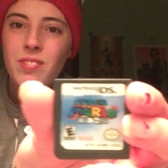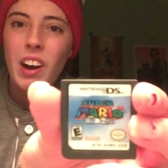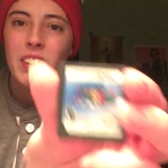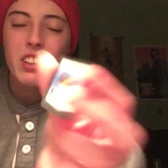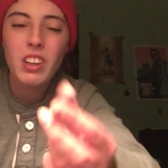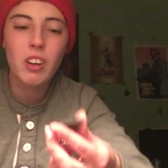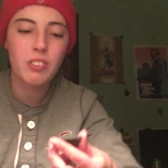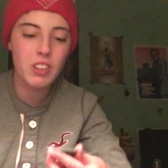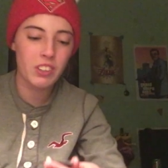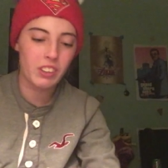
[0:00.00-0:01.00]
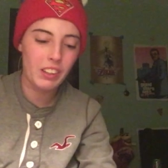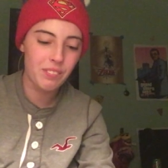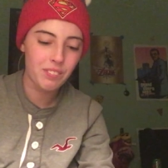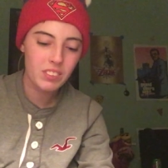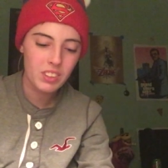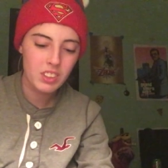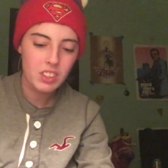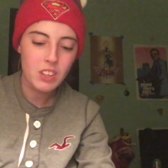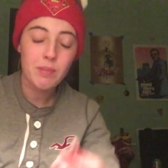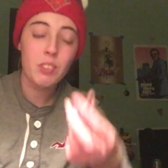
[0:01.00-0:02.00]
Bought myself recently.
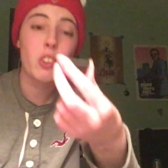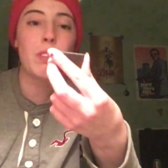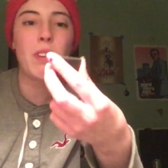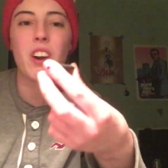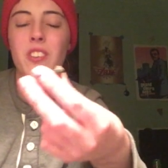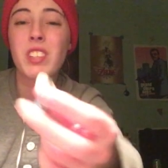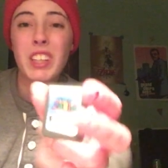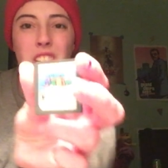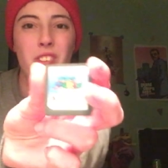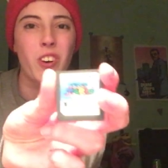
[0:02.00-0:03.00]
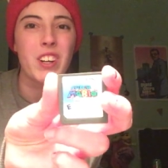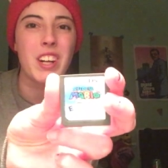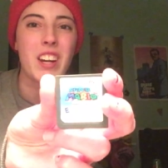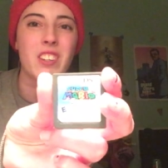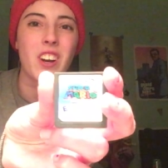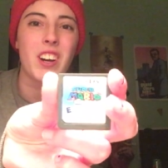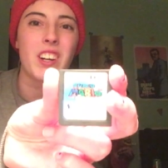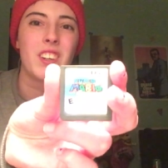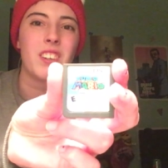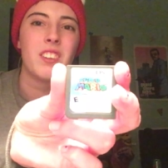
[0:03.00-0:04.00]
Super Mario 64 DS, sorry.